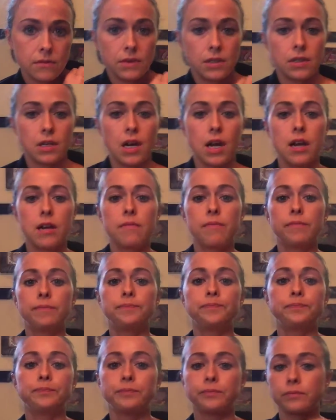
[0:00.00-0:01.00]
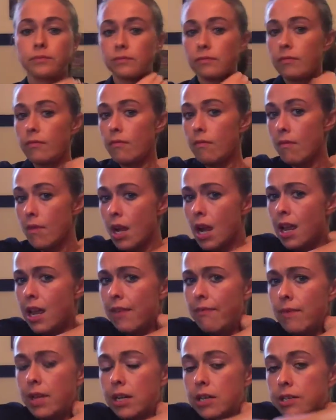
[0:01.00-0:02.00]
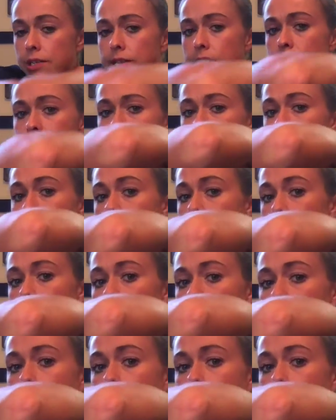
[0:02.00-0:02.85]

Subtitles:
Okay. And there's a few